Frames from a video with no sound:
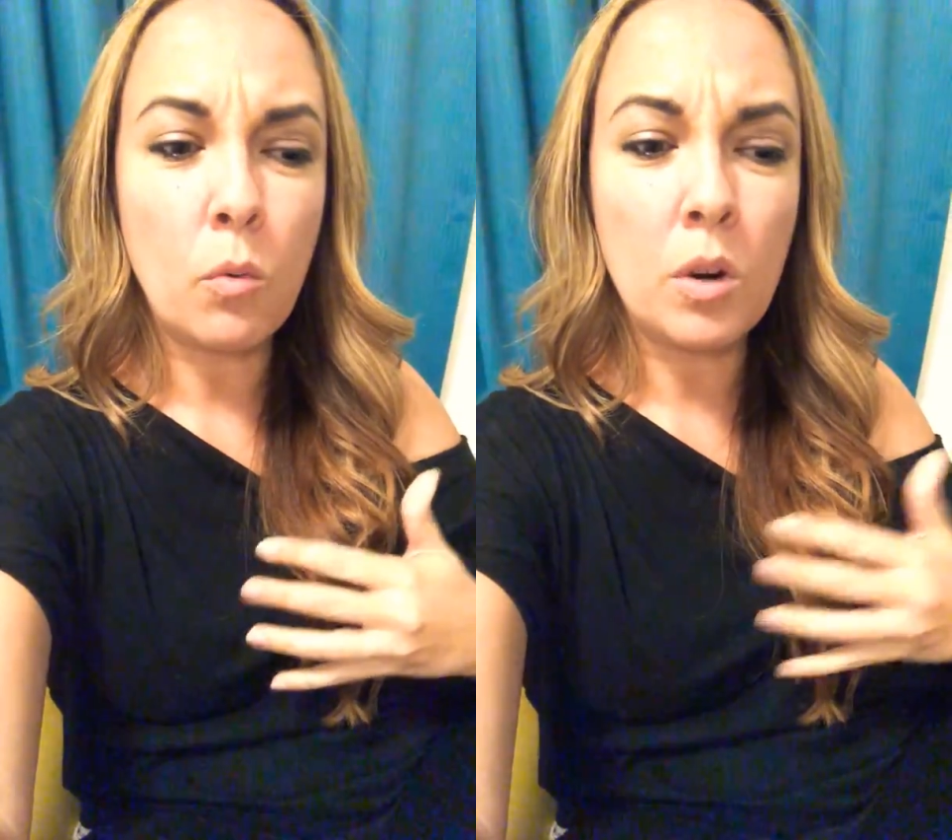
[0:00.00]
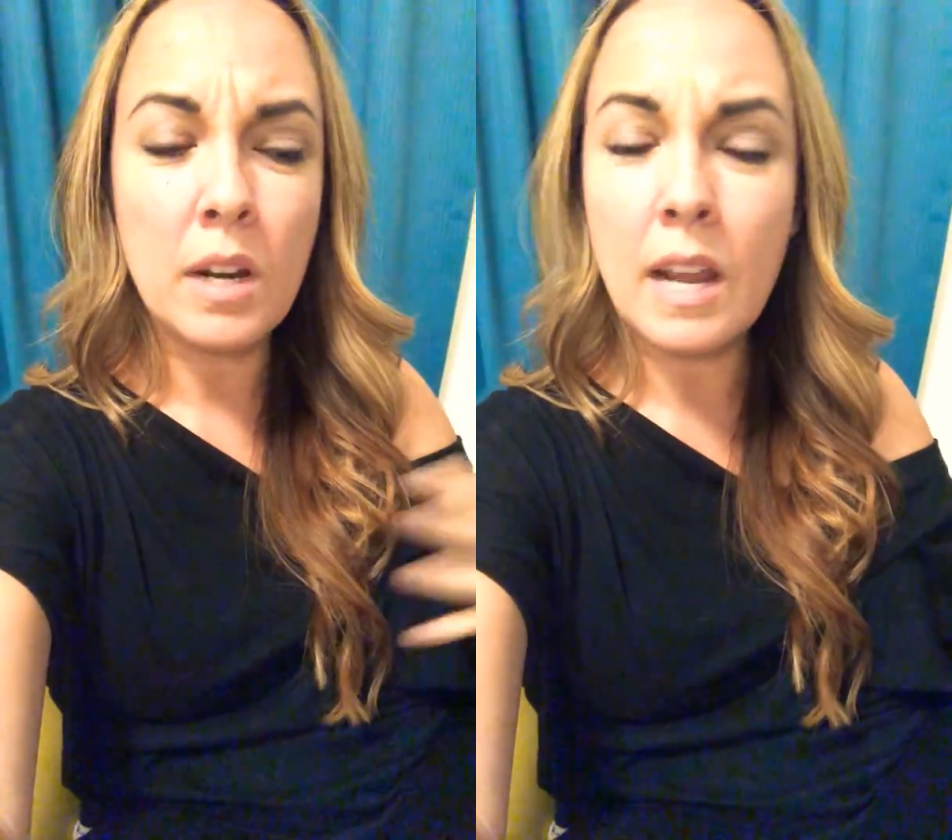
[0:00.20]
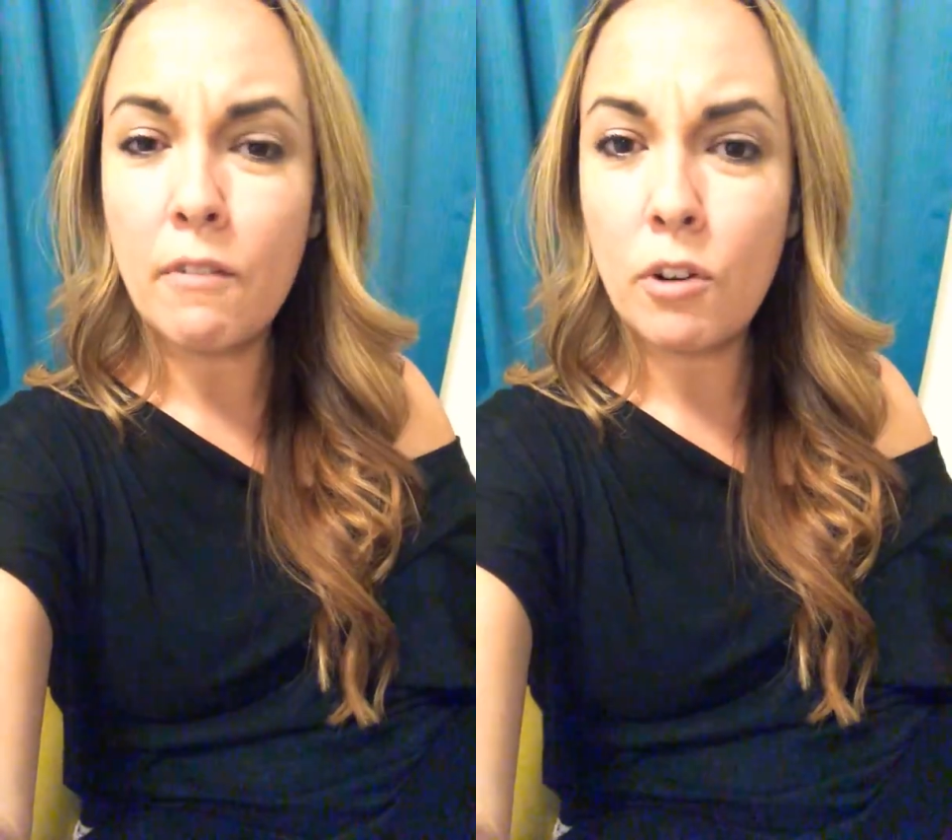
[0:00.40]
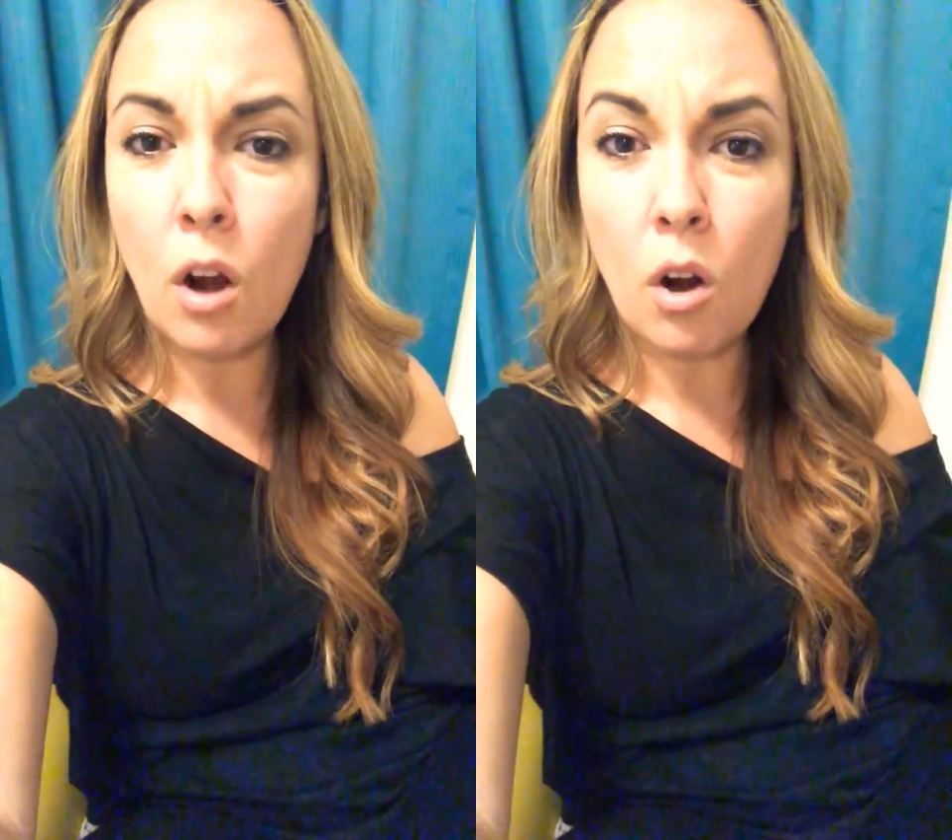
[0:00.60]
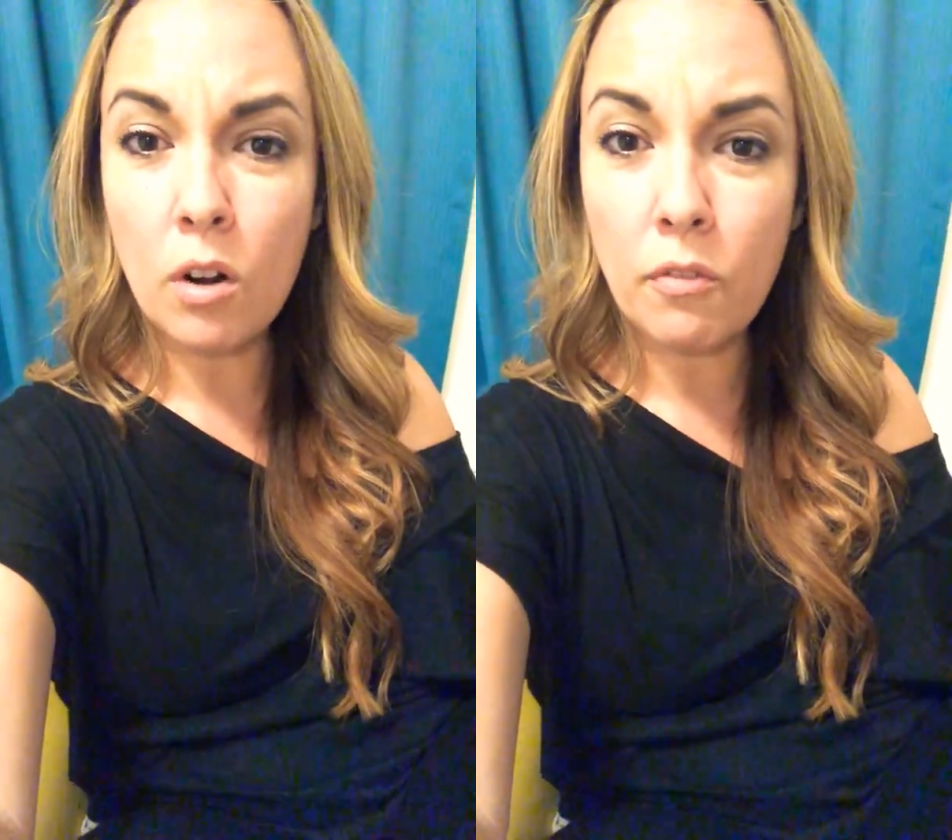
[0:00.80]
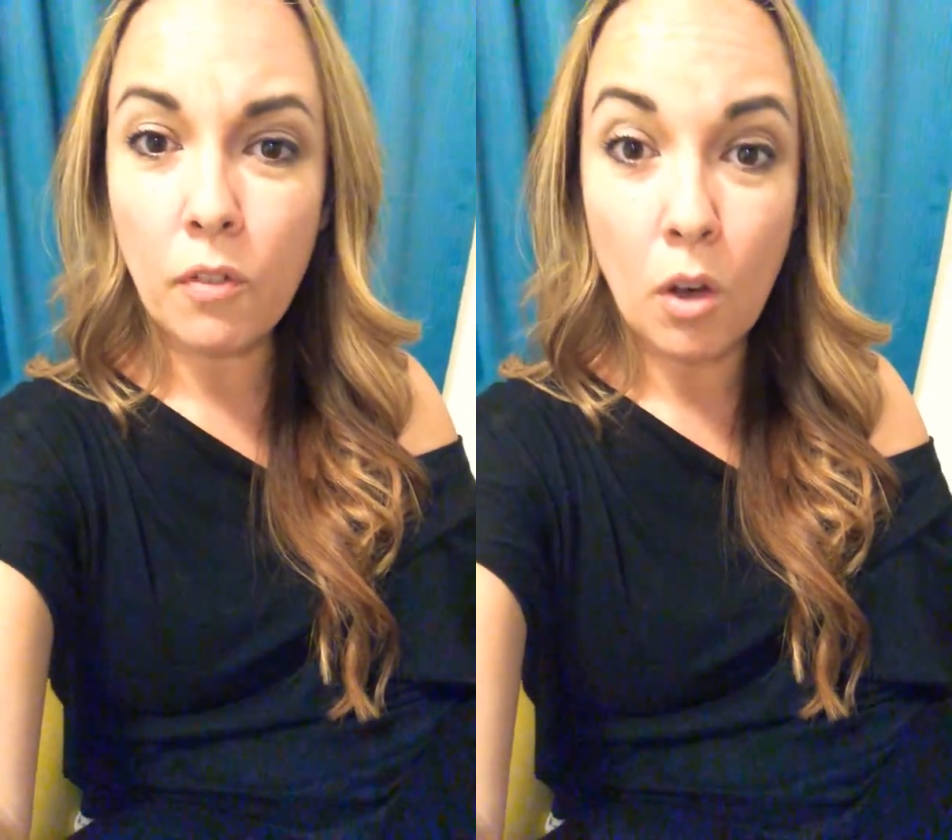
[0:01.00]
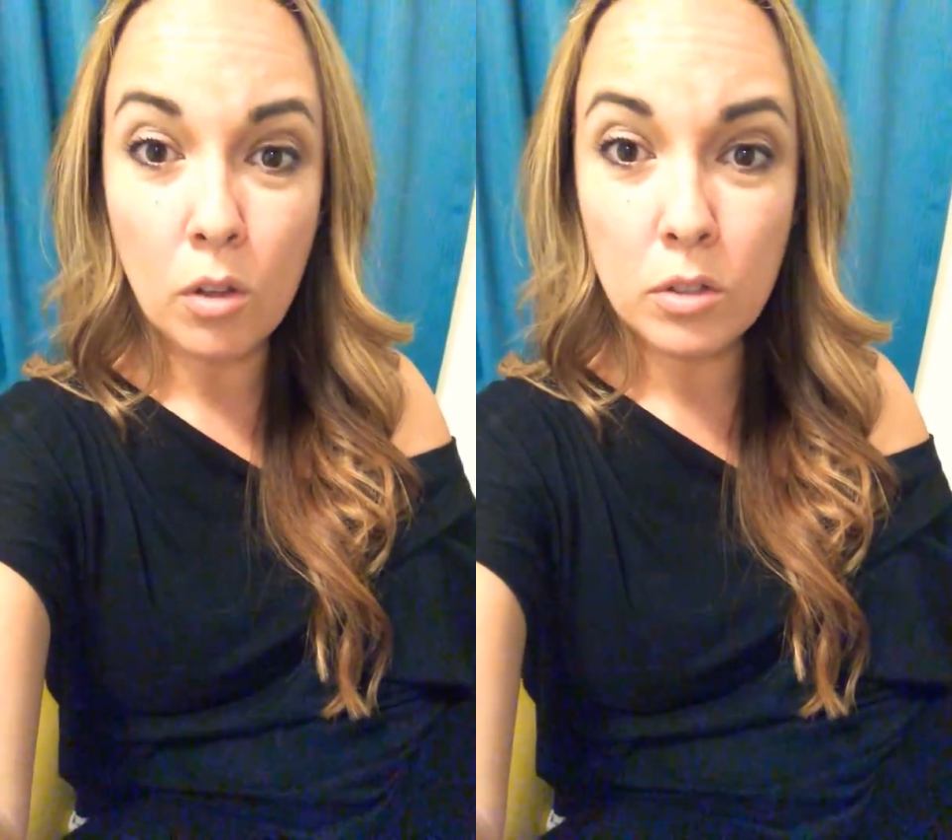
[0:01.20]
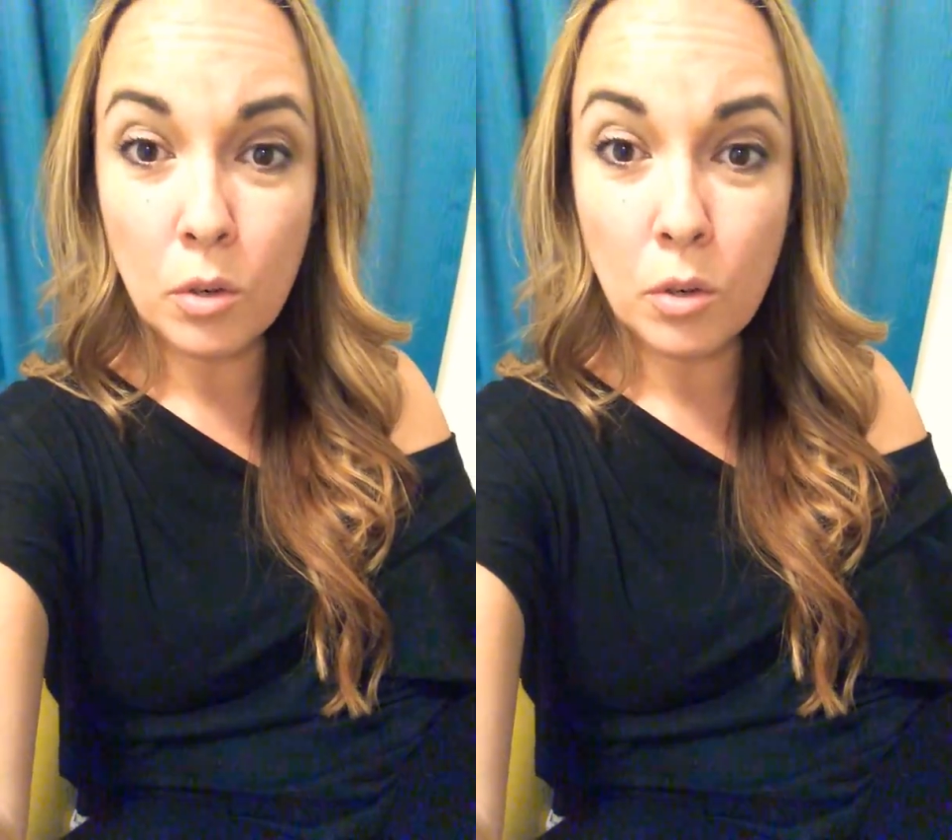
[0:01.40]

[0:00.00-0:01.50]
were never our fault,